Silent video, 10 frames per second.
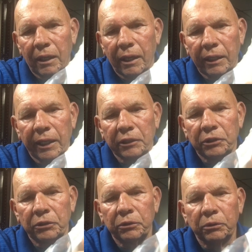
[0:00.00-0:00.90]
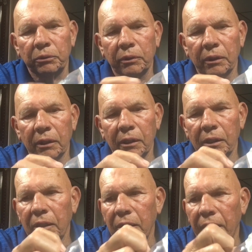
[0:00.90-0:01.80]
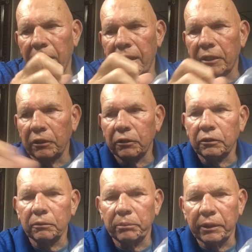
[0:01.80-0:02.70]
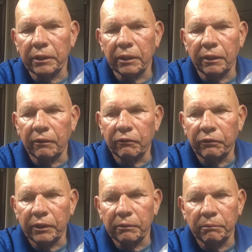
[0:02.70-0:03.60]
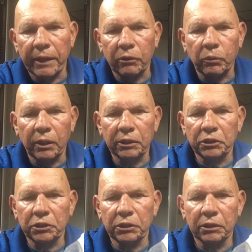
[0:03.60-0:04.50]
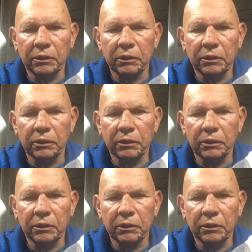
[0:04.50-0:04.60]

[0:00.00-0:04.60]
I like to add a little bit of mouthwash